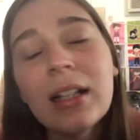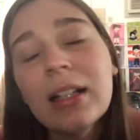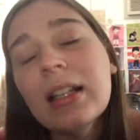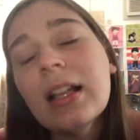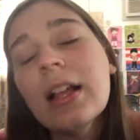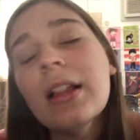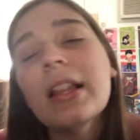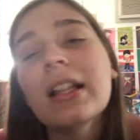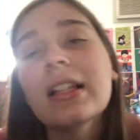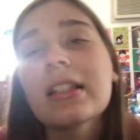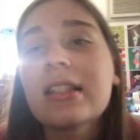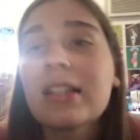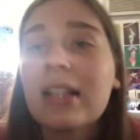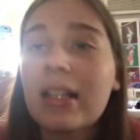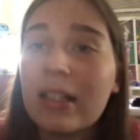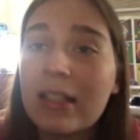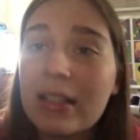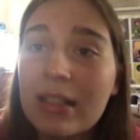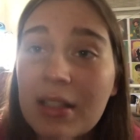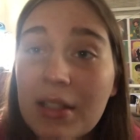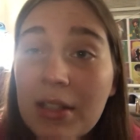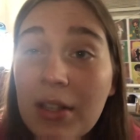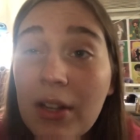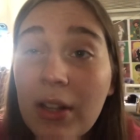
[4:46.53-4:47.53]
Now, that's not
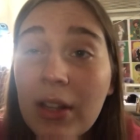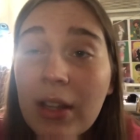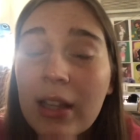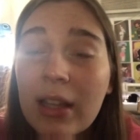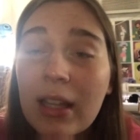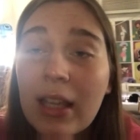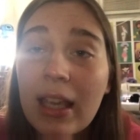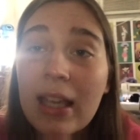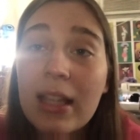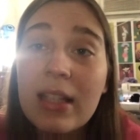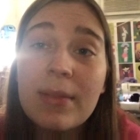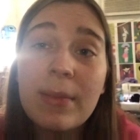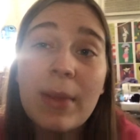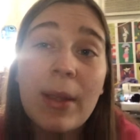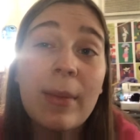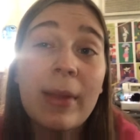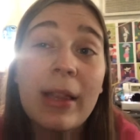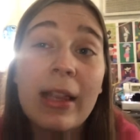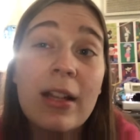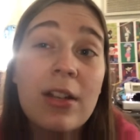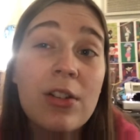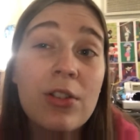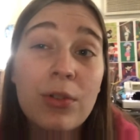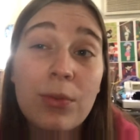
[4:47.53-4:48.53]
necessarily the case. Maybe
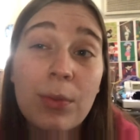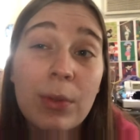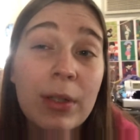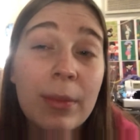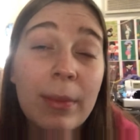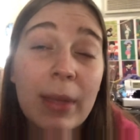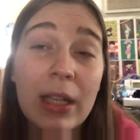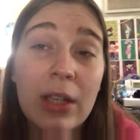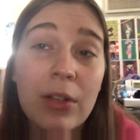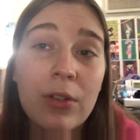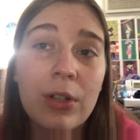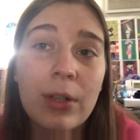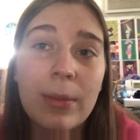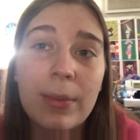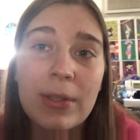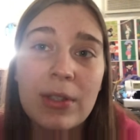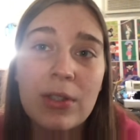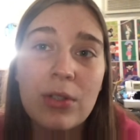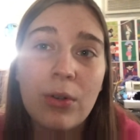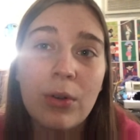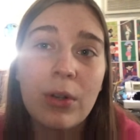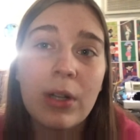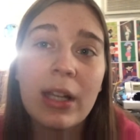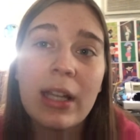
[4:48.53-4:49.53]
they just want to make a creepy
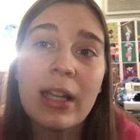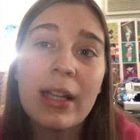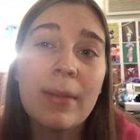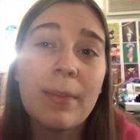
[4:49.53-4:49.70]
story,